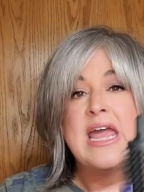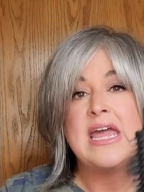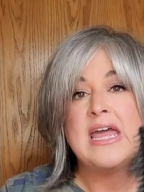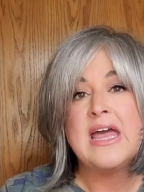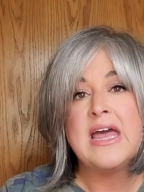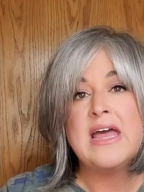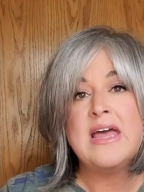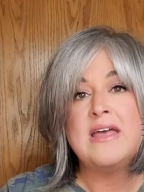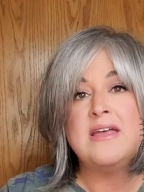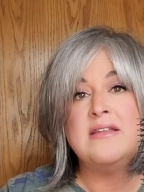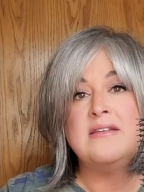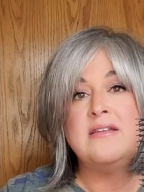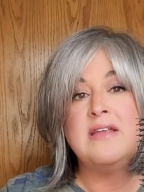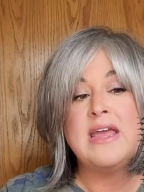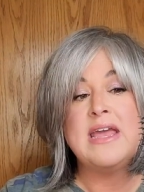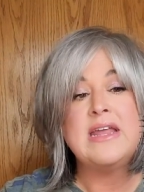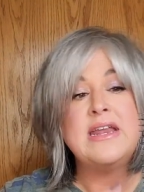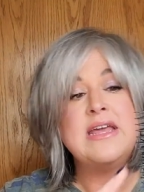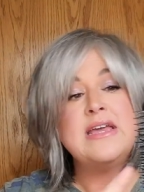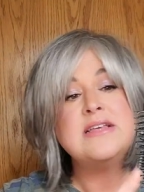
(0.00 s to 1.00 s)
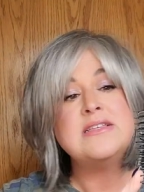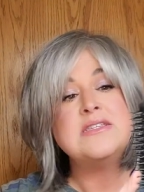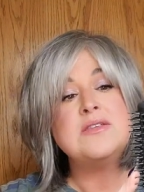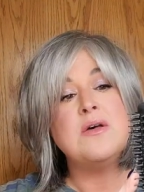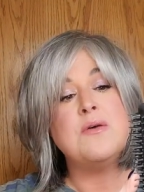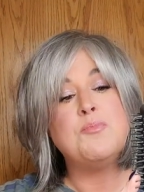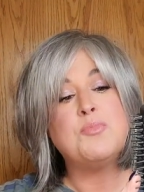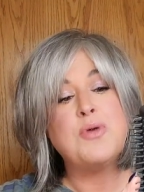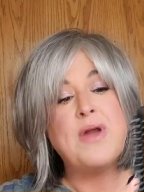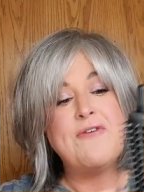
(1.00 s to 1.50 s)
And it
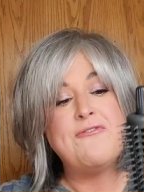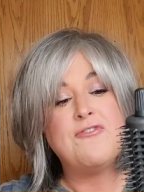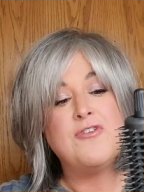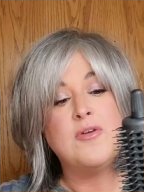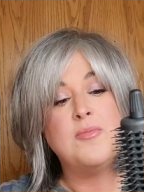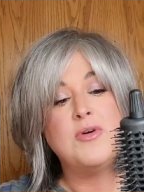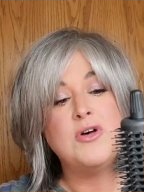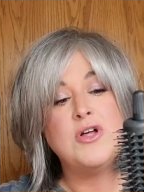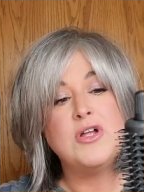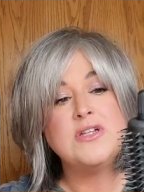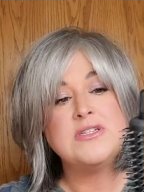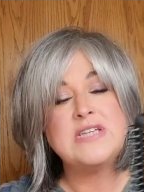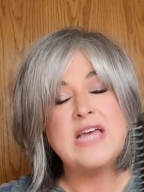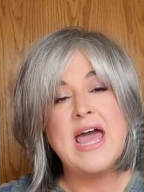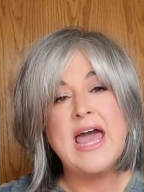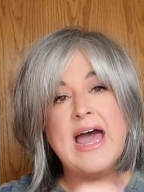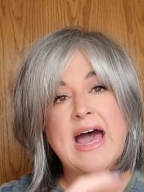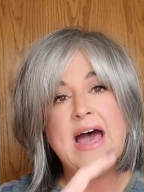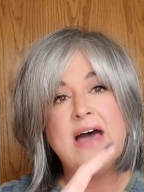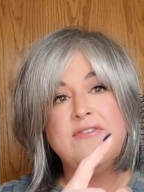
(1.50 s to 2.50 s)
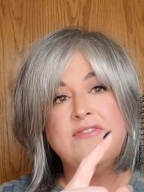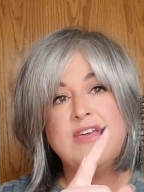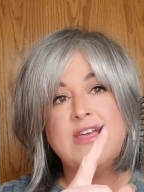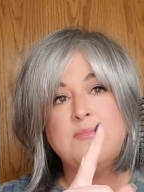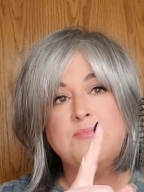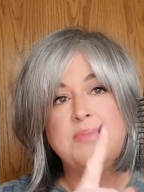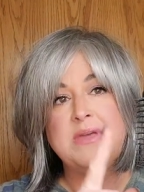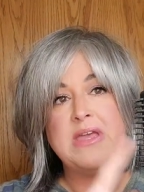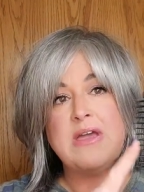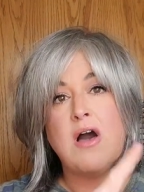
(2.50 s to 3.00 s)
is preferable to have
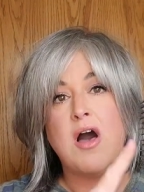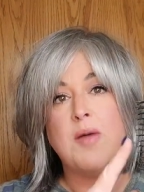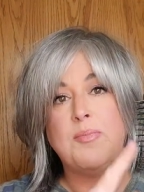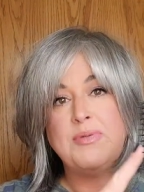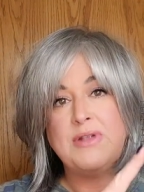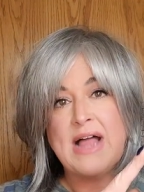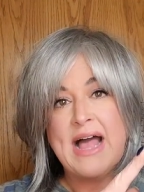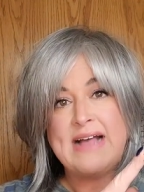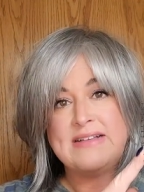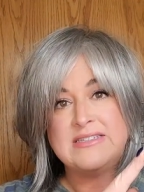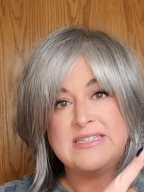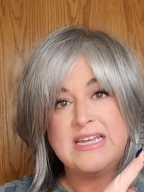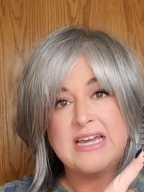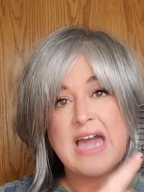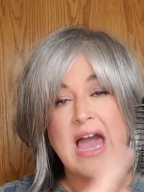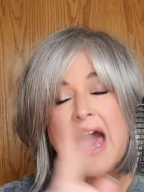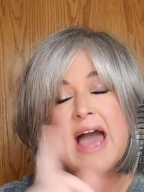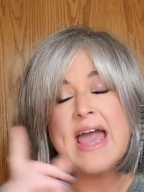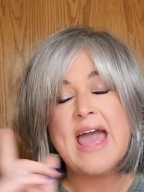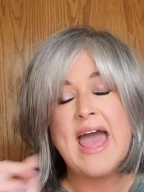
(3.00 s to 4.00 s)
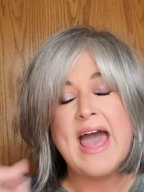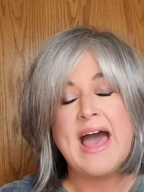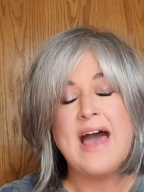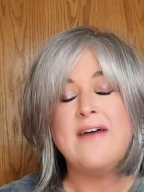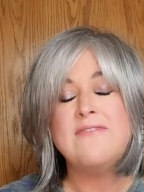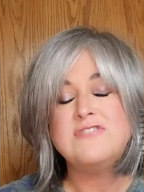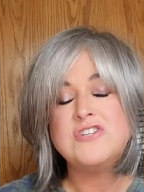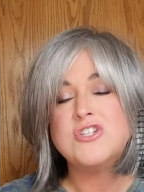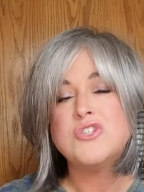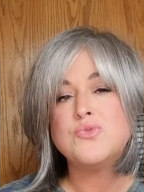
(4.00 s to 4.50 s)
it be all plastic. I
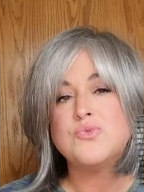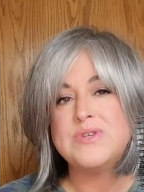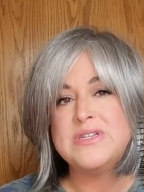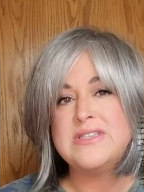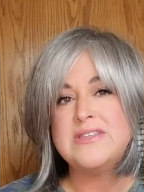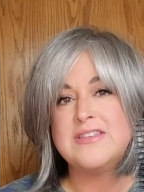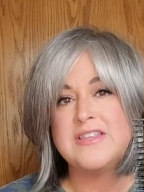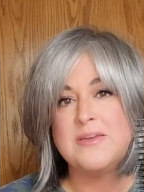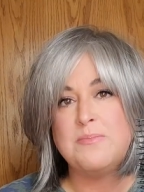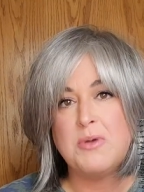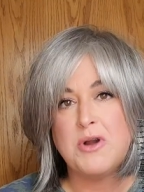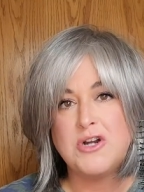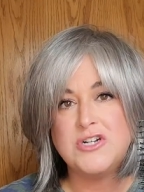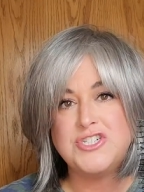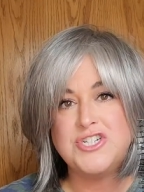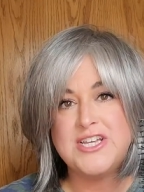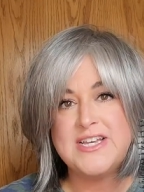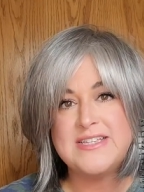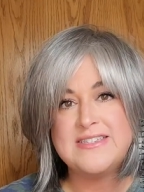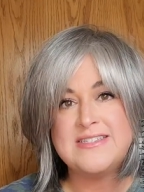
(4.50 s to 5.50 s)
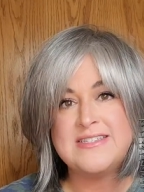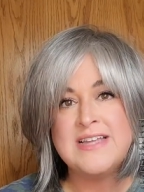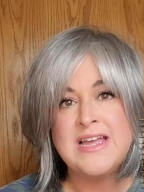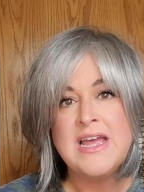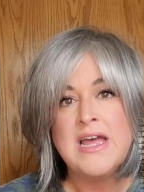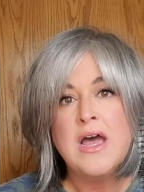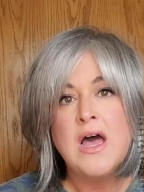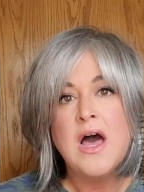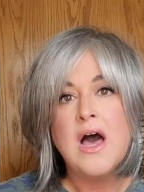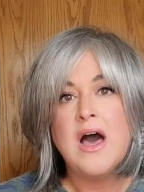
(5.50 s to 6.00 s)
have just recently purchased
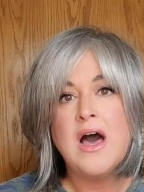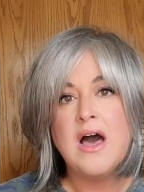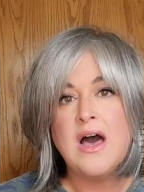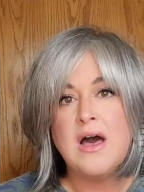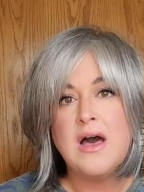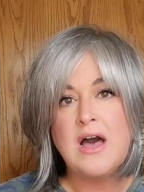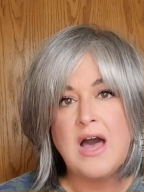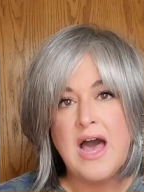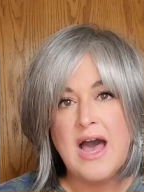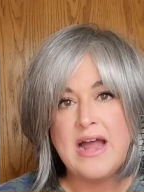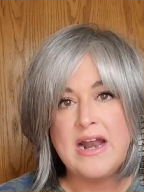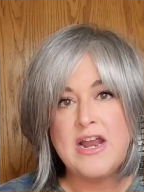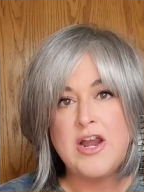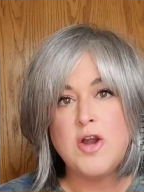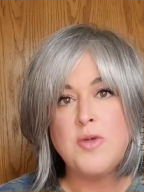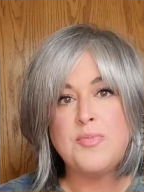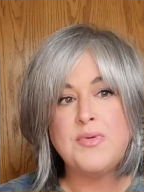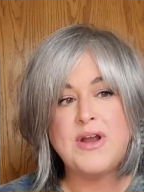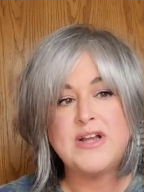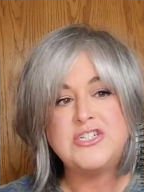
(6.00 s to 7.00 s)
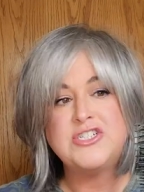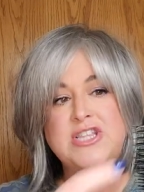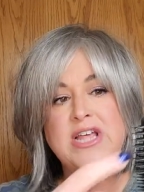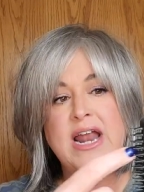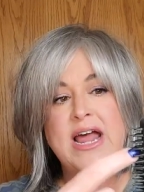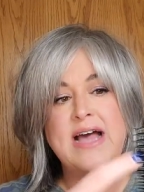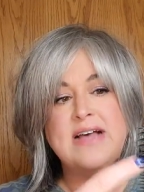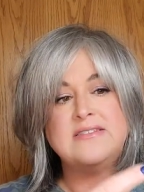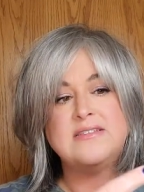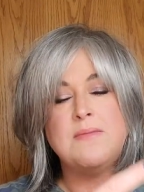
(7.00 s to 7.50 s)
a hot air brush
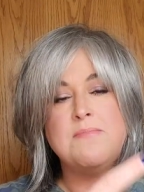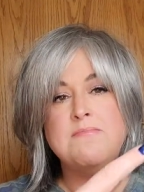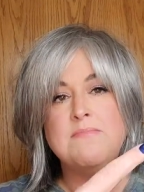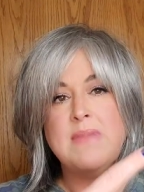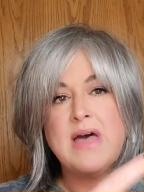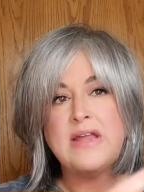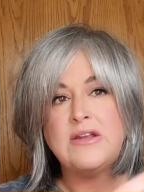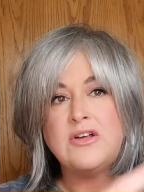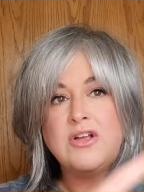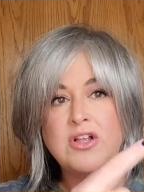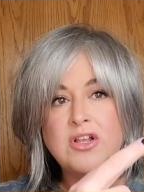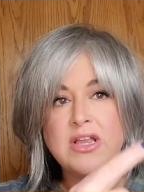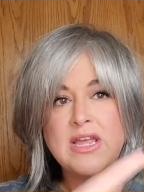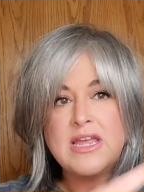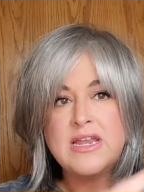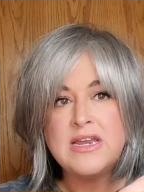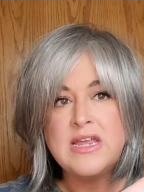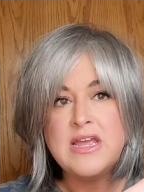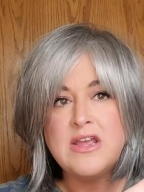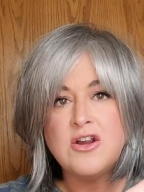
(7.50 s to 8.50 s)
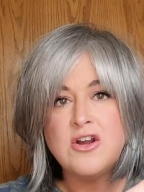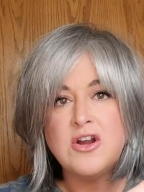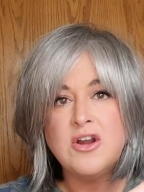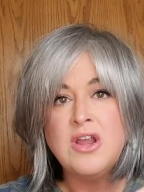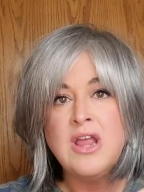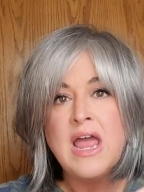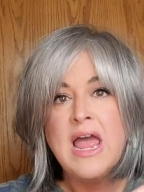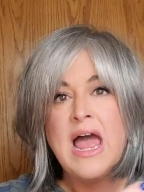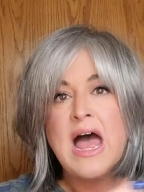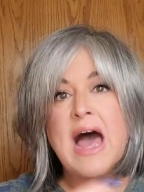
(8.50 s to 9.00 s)
that has a metal in
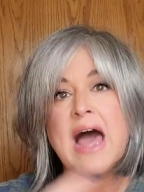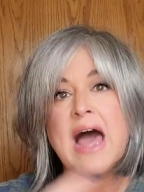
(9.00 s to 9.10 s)
here.